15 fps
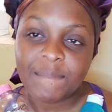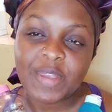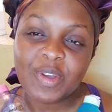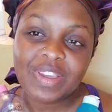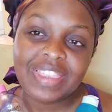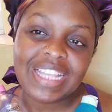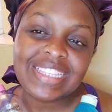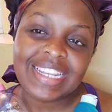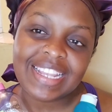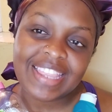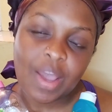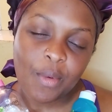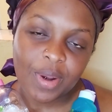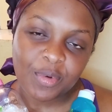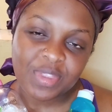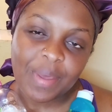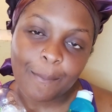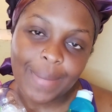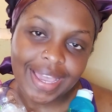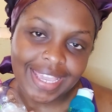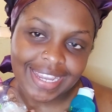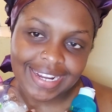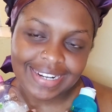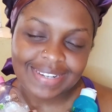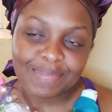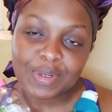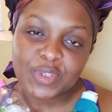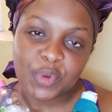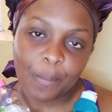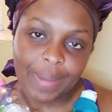Okay, that's another one with a bike,
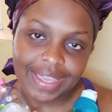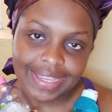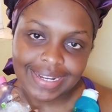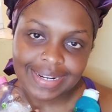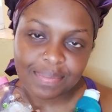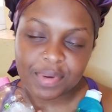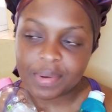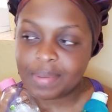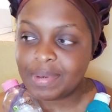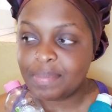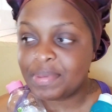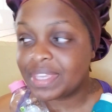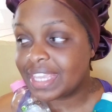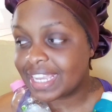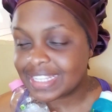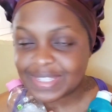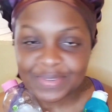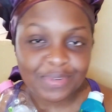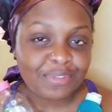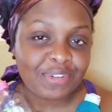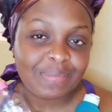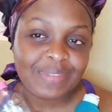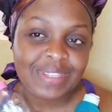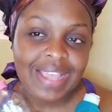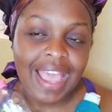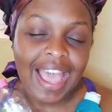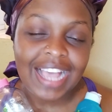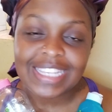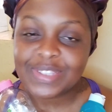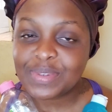motorbike. Probably picking a
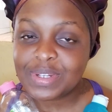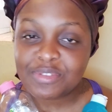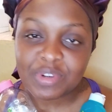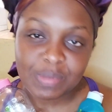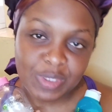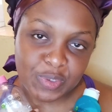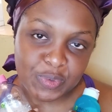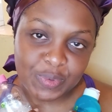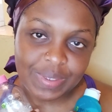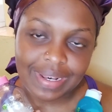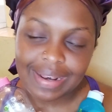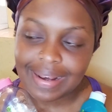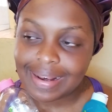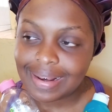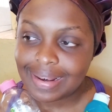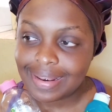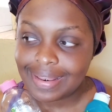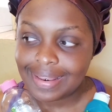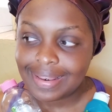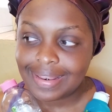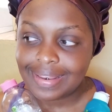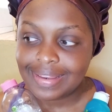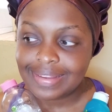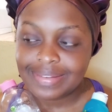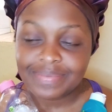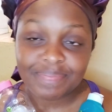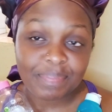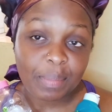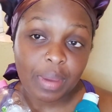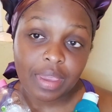student from school.
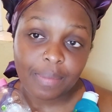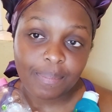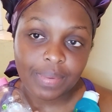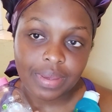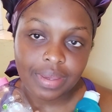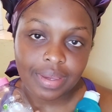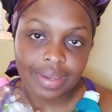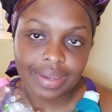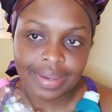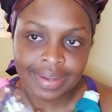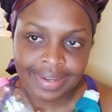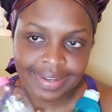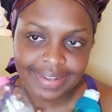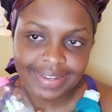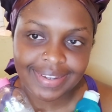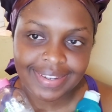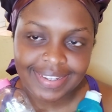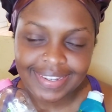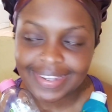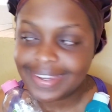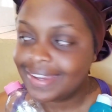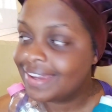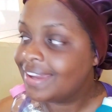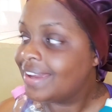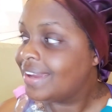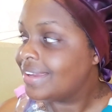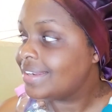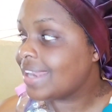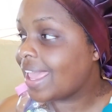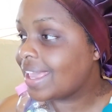Maybe.
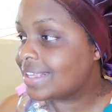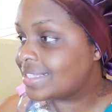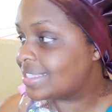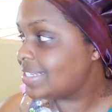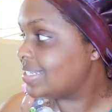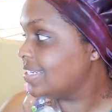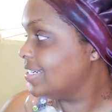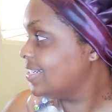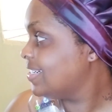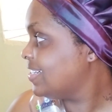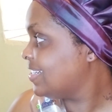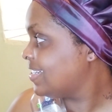Next.